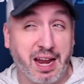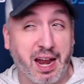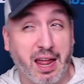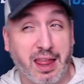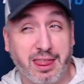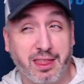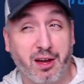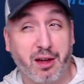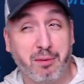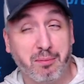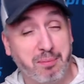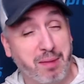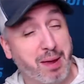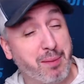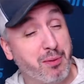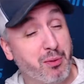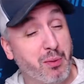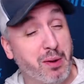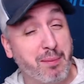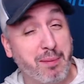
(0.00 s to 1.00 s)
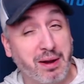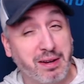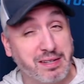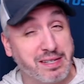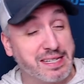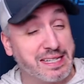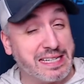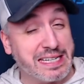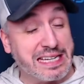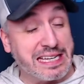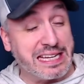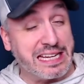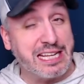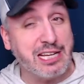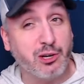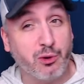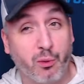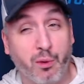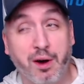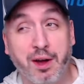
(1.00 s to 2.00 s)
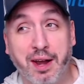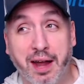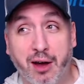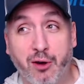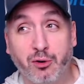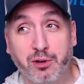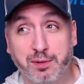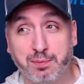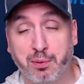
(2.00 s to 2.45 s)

and I thought maybe we might sneak one out,